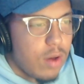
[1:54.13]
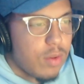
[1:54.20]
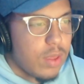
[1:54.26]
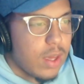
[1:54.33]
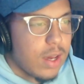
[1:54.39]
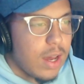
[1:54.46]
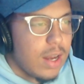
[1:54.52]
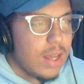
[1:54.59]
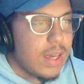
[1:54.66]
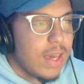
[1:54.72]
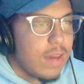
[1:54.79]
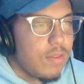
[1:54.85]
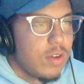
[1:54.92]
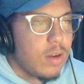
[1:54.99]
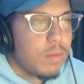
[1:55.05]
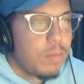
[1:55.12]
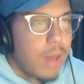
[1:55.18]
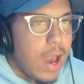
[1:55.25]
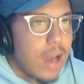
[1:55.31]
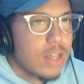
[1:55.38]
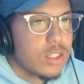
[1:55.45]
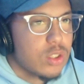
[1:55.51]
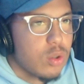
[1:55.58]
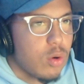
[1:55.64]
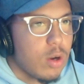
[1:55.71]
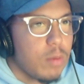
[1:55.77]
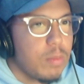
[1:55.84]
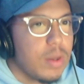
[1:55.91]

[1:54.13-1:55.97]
They kind of gave it a backstory,